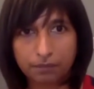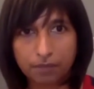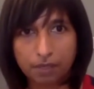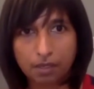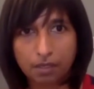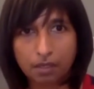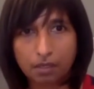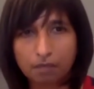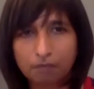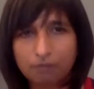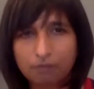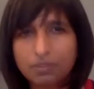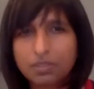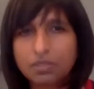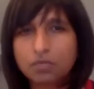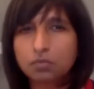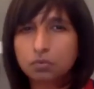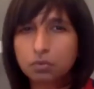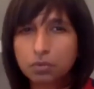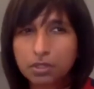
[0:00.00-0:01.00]
it was
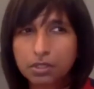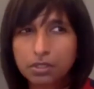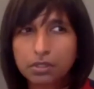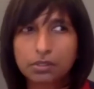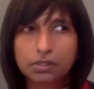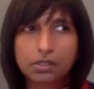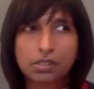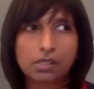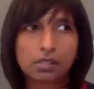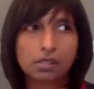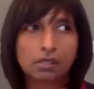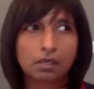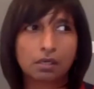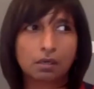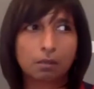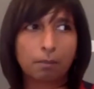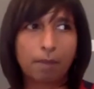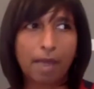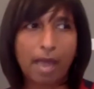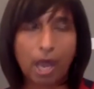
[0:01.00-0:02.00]
really a
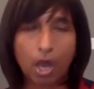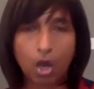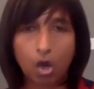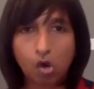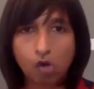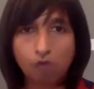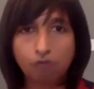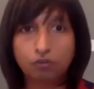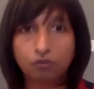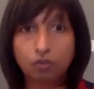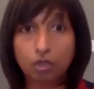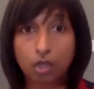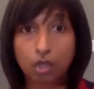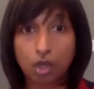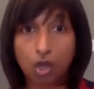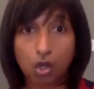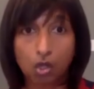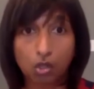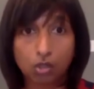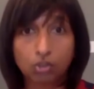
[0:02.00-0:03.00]
powerful
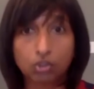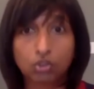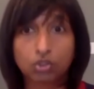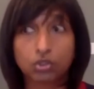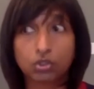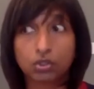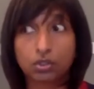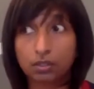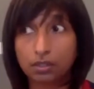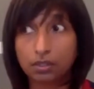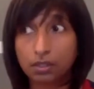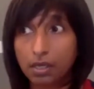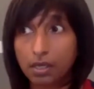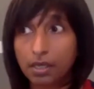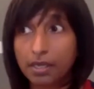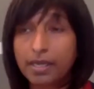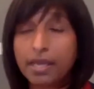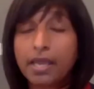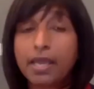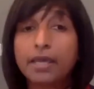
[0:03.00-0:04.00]
cultural
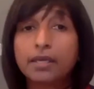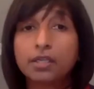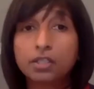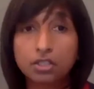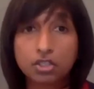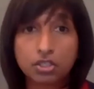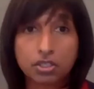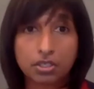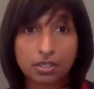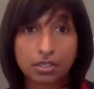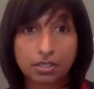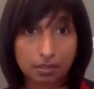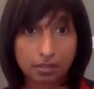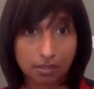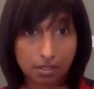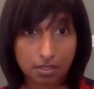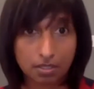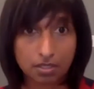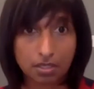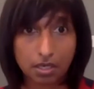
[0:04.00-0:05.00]
energy in
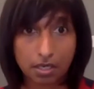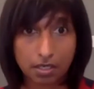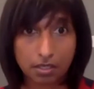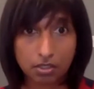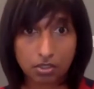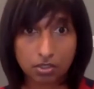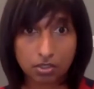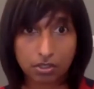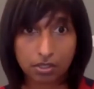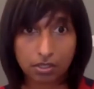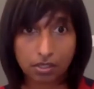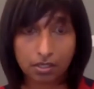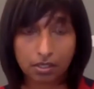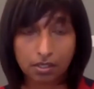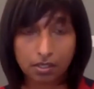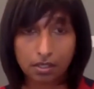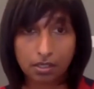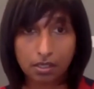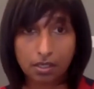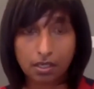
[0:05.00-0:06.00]
this country.
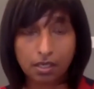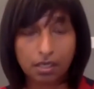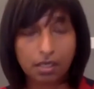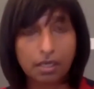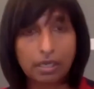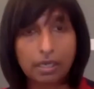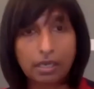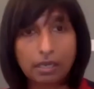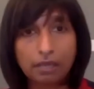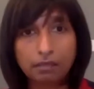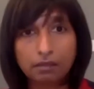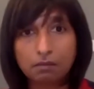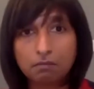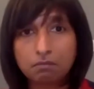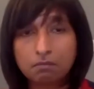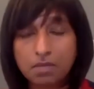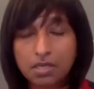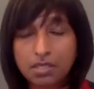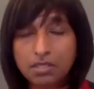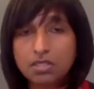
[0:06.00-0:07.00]
In the
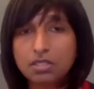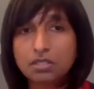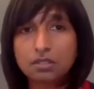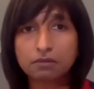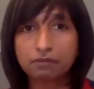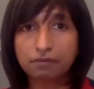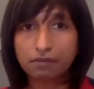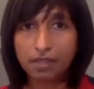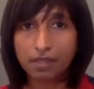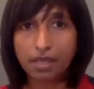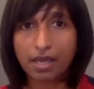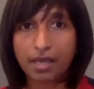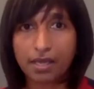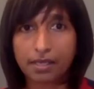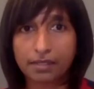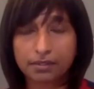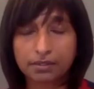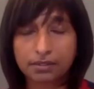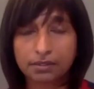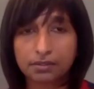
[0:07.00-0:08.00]
midst of
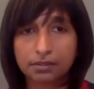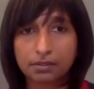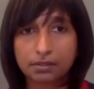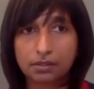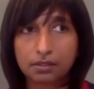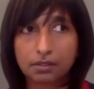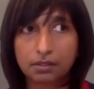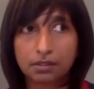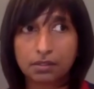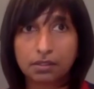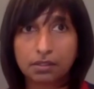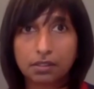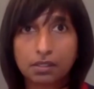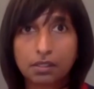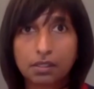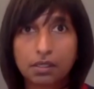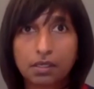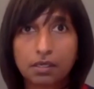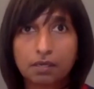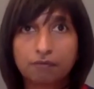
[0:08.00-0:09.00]
that,
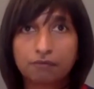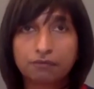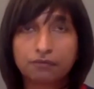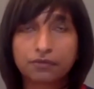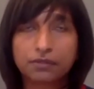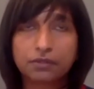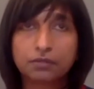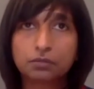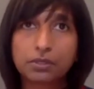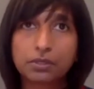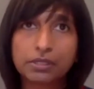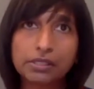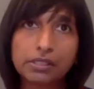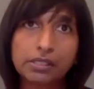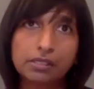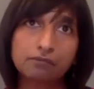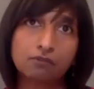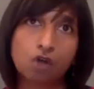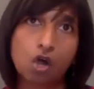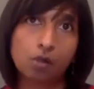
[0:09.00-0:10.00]
for a really
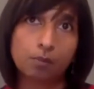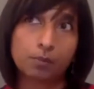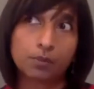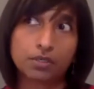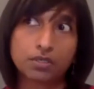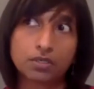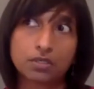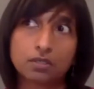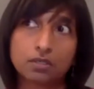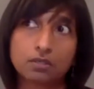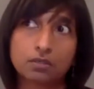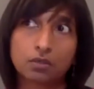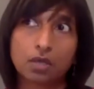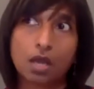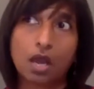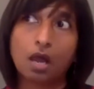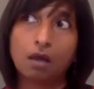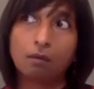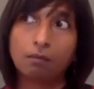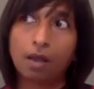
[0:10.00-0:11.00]
evolved person to
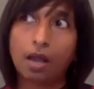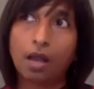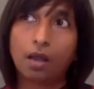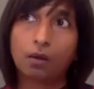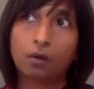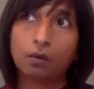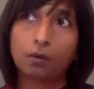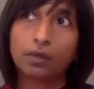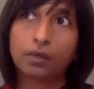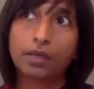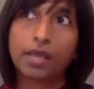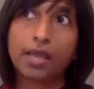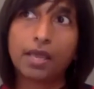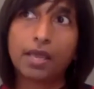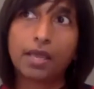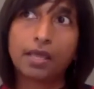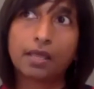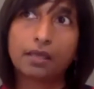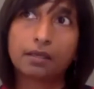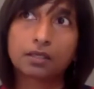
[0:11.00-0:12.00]
come out
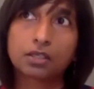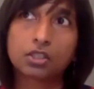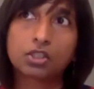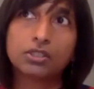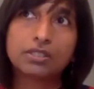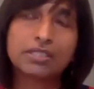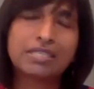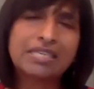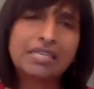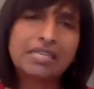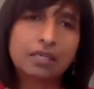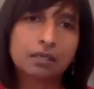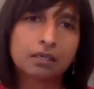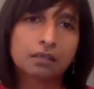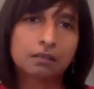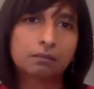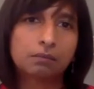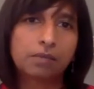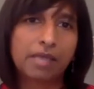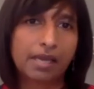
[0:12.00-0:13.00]
and critique
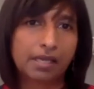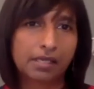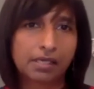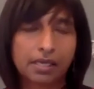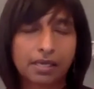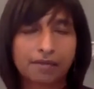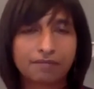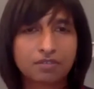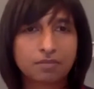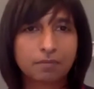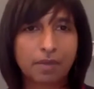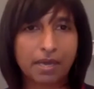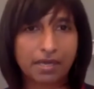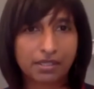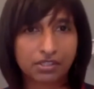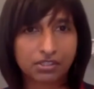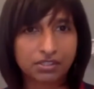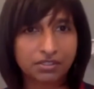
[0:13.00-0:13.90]
Black Lives Matter